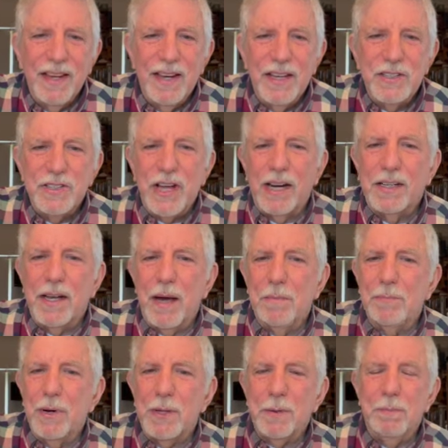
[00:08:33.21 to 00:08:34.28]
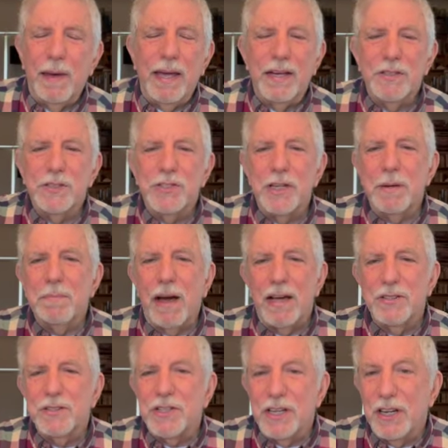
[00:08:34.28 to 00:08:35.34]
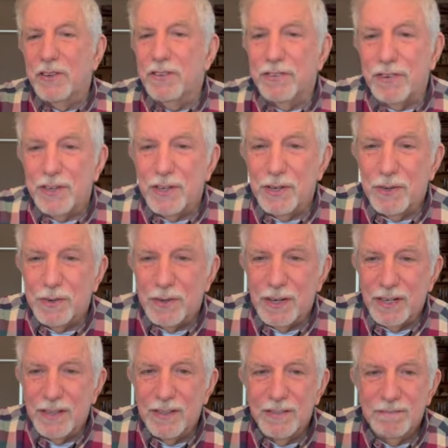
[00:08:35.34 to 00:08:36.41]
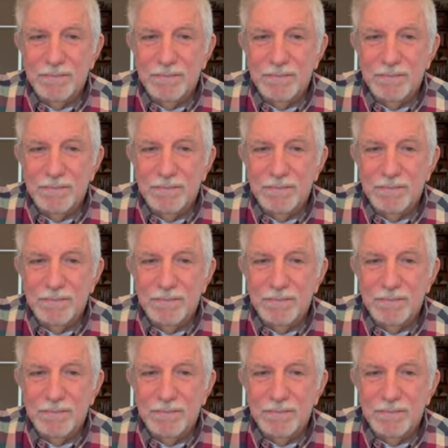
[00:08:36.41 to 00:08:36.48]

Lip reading: He said, come with me and see my zeal for the Lord.